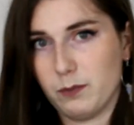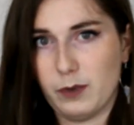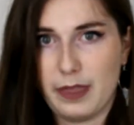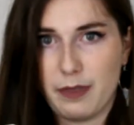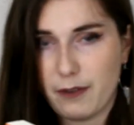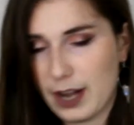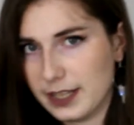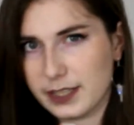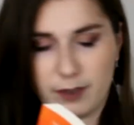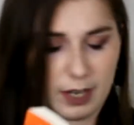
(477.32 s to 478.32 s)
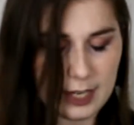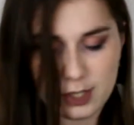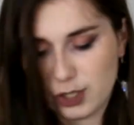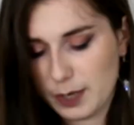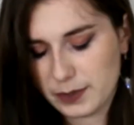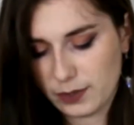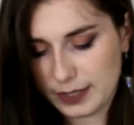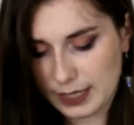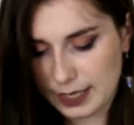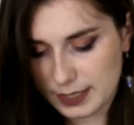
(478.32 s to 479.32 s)
with friends and relationships and all
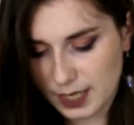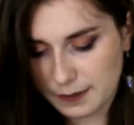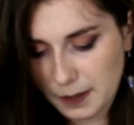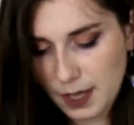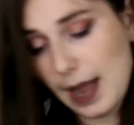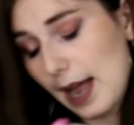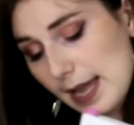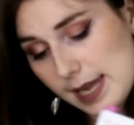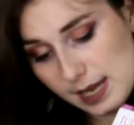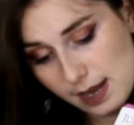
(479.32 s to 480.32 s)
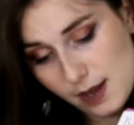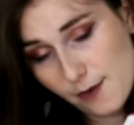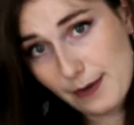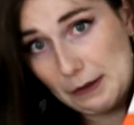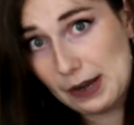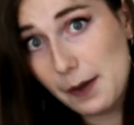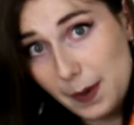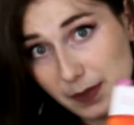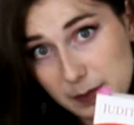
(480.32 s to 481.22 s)
that kind of stuff. I found out about this